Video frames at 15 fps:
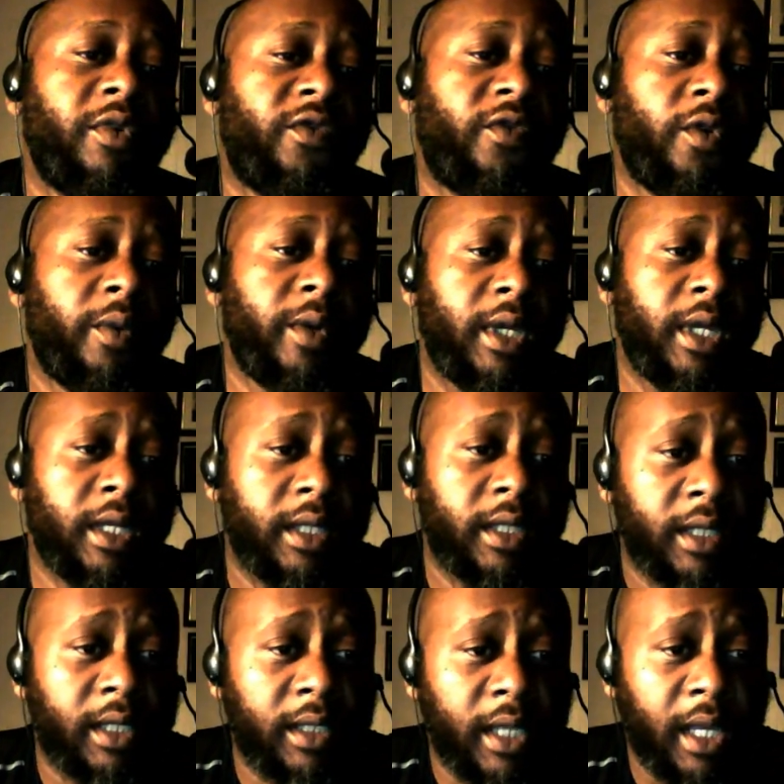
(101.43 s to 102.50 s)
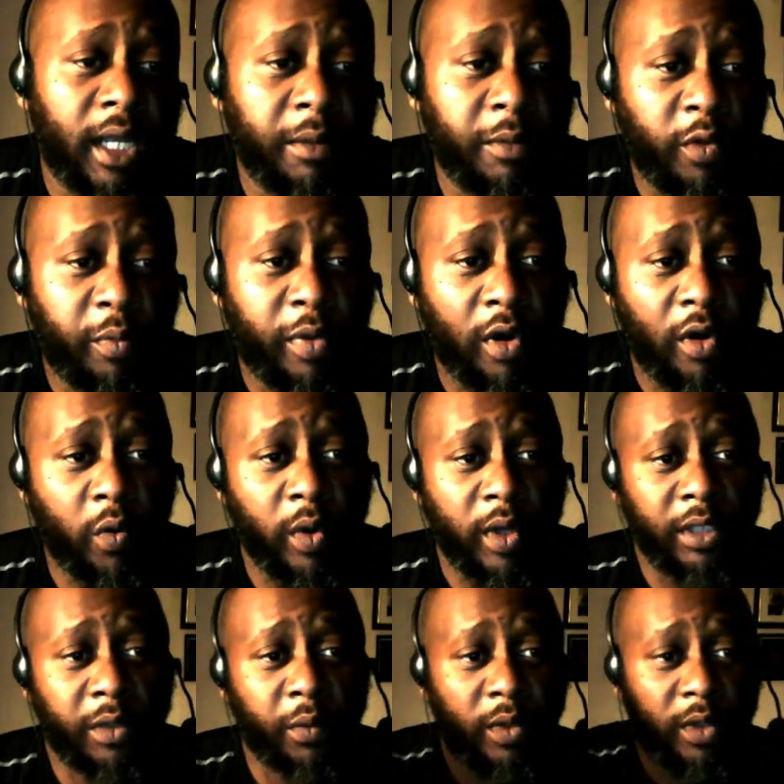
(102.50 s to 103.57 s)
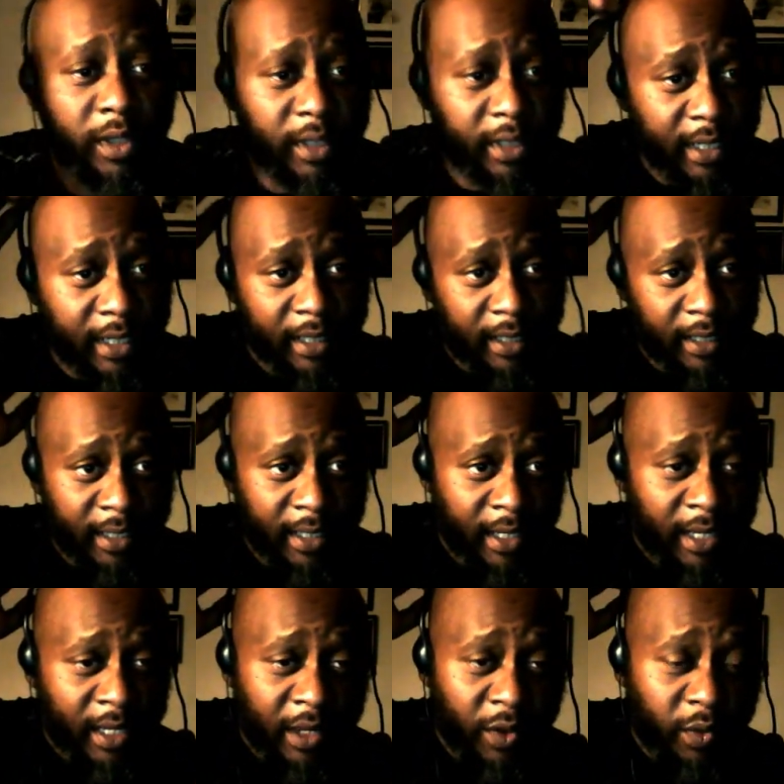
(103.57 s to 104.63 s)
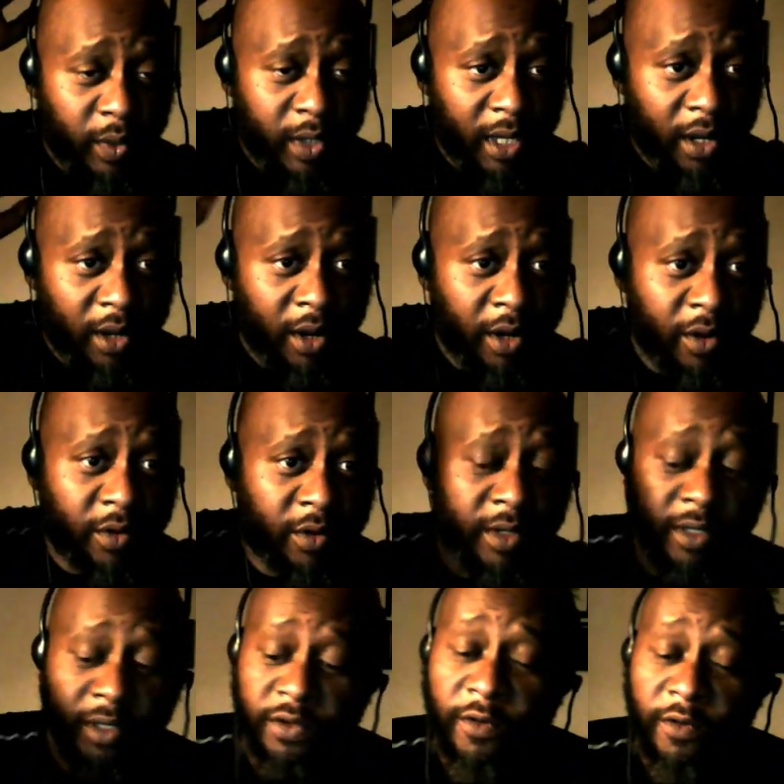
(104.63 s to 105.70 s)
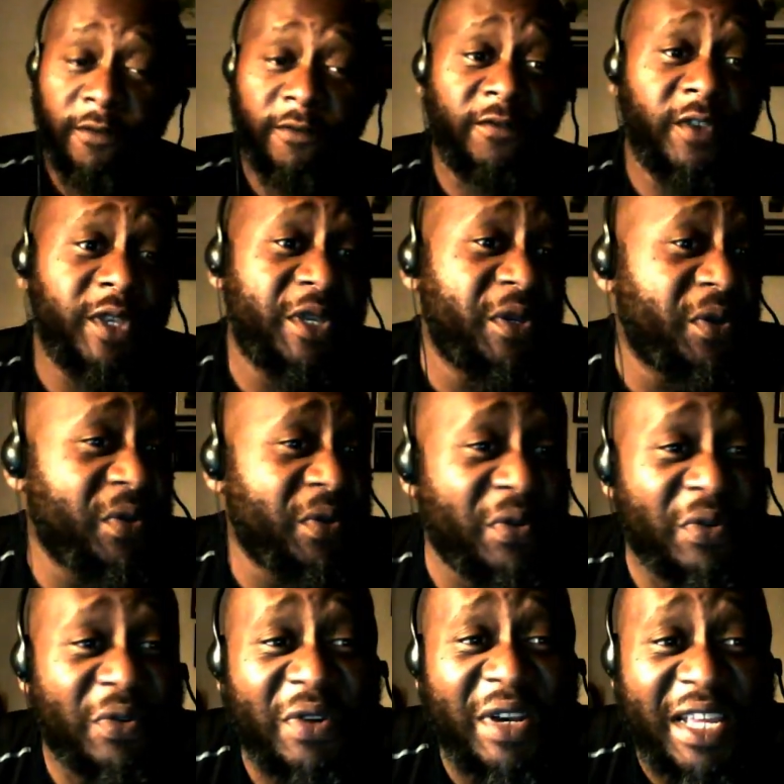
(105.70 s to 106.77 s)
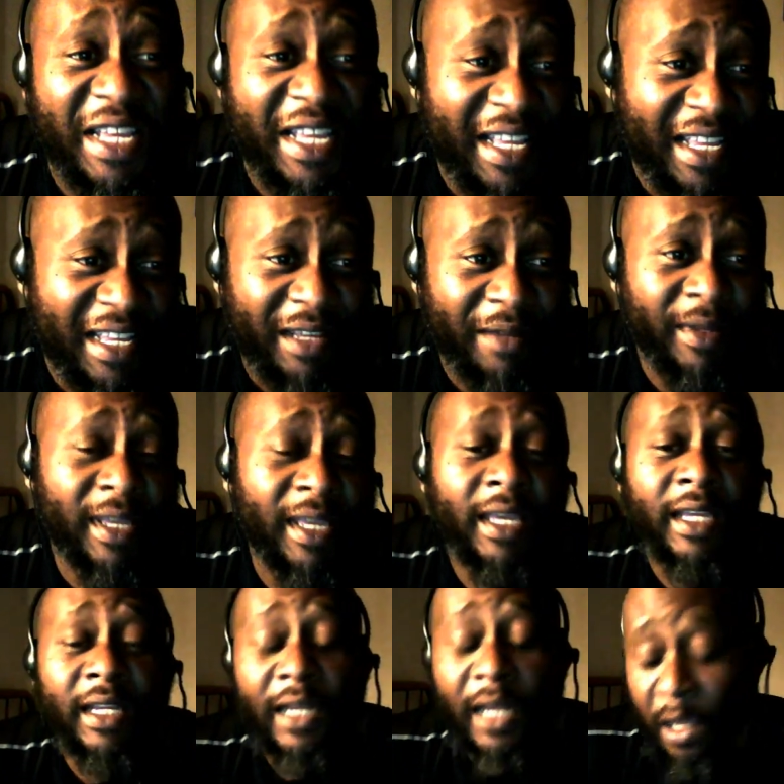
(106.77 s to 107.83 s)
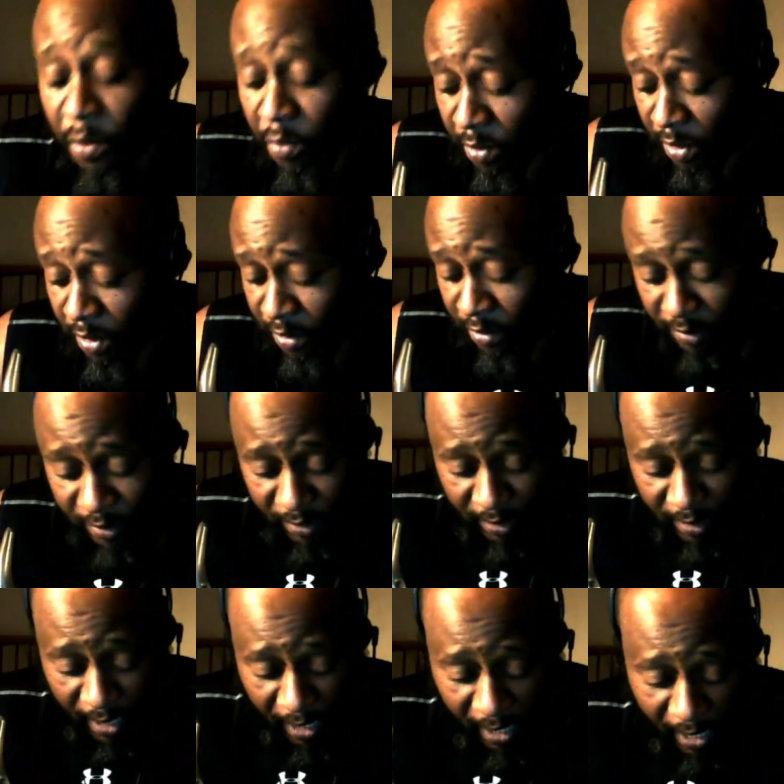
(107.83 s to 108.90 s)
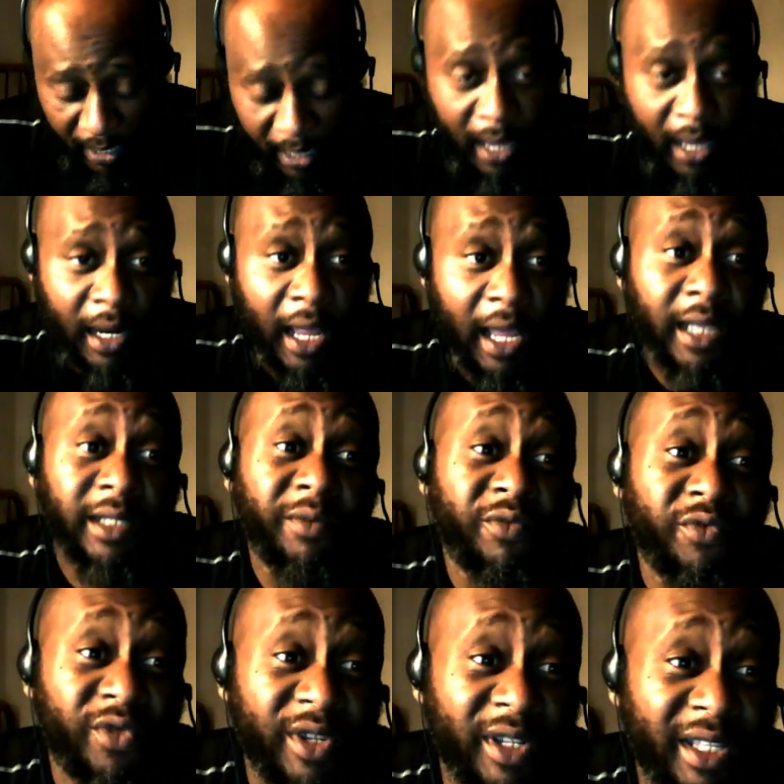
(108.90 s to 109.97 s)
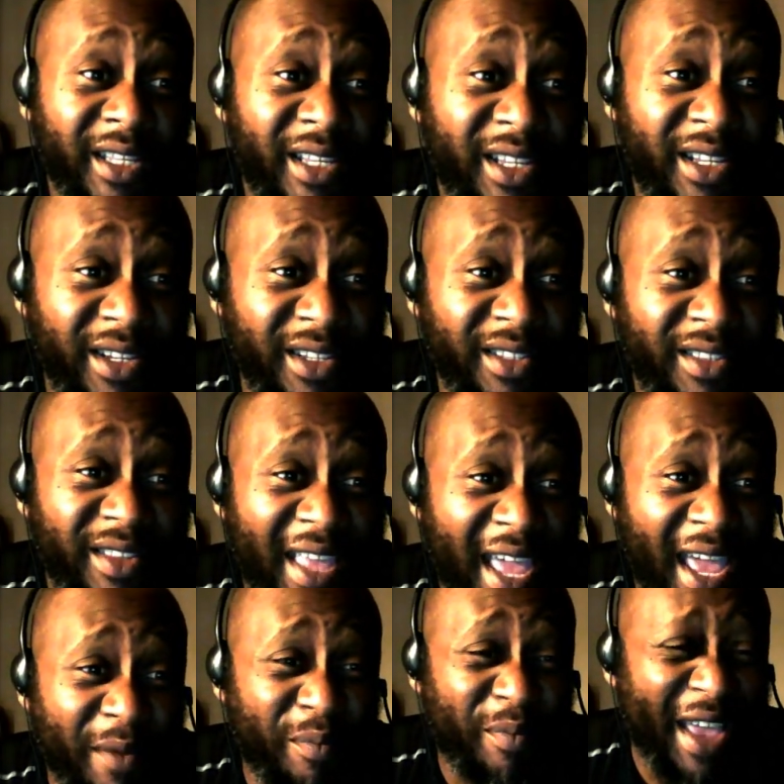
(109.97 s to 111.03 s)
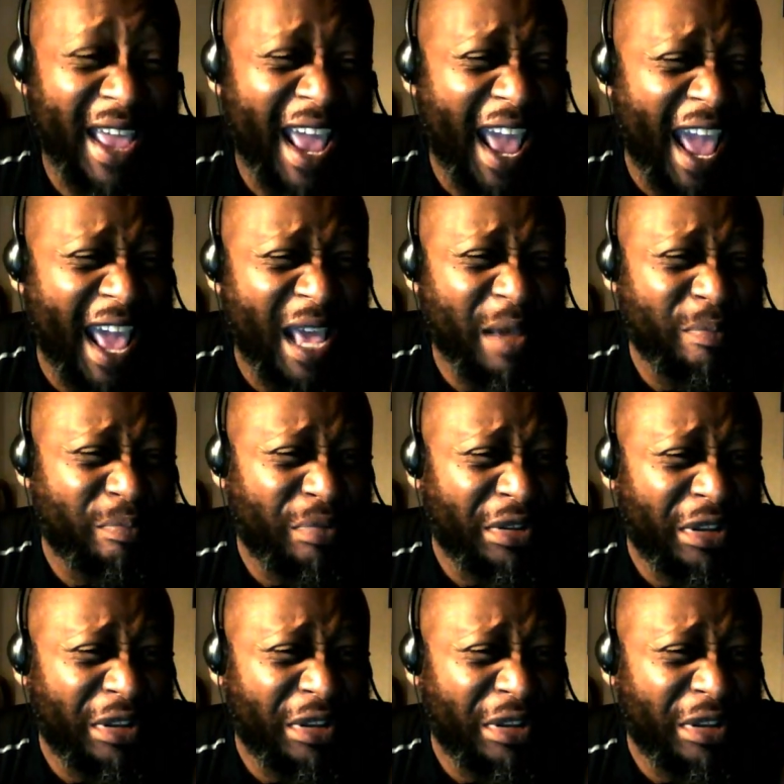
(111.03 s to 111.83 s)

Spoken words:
Before we get into this animal, Paul Westwood, we are going to fuel up. Now, today I got some really good A+